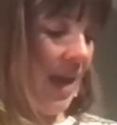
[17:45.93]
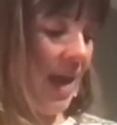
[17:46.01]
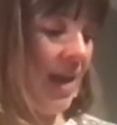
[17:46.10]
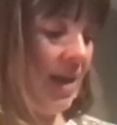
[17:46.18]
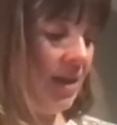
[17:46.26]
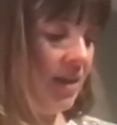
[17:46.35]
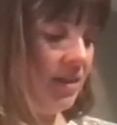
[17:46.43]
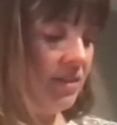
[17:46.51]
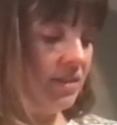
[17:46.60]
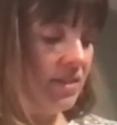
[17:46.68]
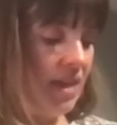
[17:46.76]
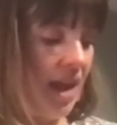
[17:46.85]

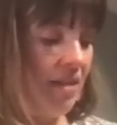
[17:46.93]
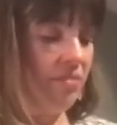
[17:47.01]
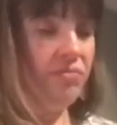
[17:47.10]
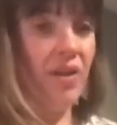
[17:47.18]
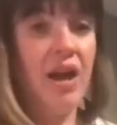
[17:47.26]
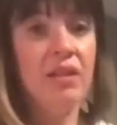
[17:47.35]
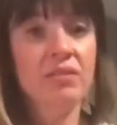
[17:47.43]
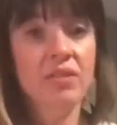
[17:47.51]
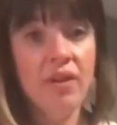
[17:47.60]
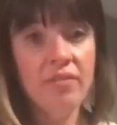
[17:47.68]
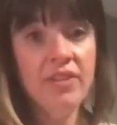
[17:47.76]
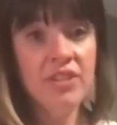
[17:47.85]
And I
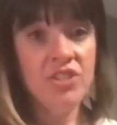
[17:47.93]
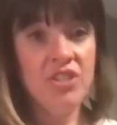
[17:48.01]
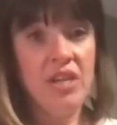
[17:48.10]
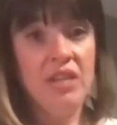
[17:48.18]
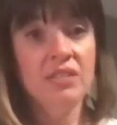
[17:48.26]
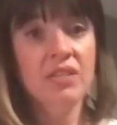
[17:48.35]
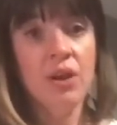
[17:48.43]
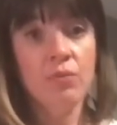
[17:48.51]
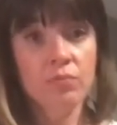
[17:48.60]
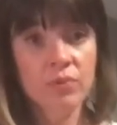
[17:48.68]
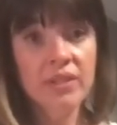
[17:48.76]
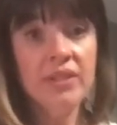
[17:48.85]
love these jeans. I
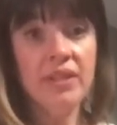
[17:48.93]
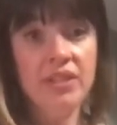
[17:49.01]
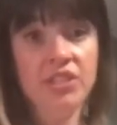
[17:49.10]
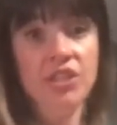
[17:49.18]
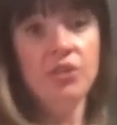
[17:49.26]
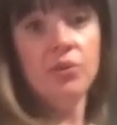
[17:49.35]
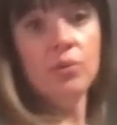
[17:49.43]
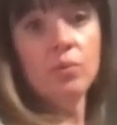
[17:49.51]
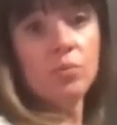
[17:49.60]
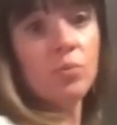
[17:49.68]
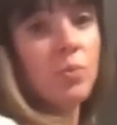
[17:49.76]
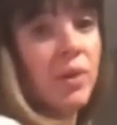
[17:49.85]
really do.
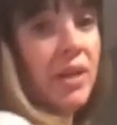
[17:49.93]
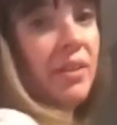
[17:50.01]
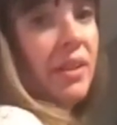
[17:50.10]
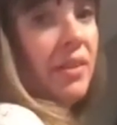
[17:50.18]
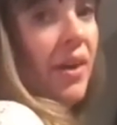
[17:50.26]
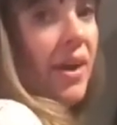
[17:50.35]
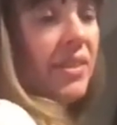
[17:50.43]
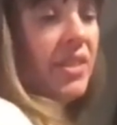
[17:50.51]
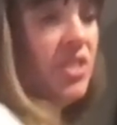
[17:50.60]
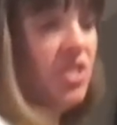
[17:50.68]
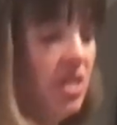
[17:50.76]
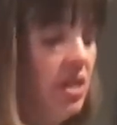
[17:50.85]
Really like
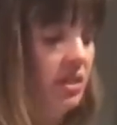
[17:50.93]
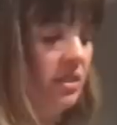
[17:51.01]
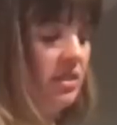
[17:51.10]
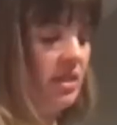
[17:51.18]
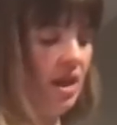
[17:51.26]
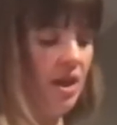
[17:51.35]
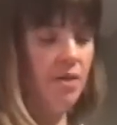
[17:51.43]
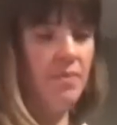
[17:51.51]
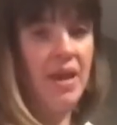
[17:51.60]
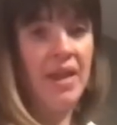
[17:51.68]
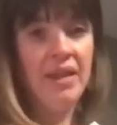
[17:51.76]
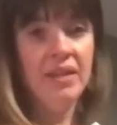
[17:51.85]
these jeans.
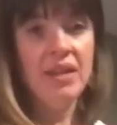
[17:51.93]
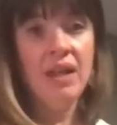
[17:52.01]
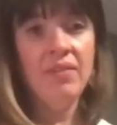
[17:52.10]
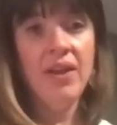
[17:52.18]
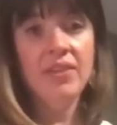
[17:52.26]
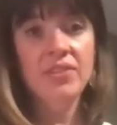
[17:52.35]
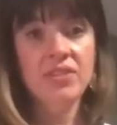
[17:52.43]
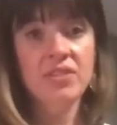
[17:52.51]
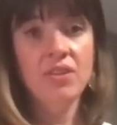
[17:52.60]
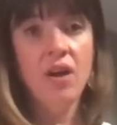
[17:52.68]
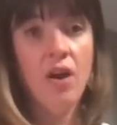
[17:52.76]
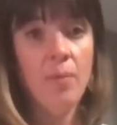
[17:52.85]
And I like
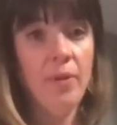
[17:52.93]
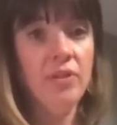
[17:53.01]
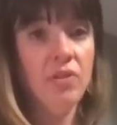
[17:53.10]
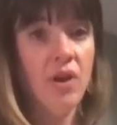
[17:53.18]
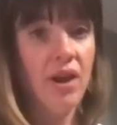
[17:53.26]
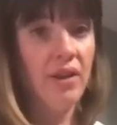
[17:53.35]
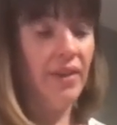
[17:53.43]
this top a lot.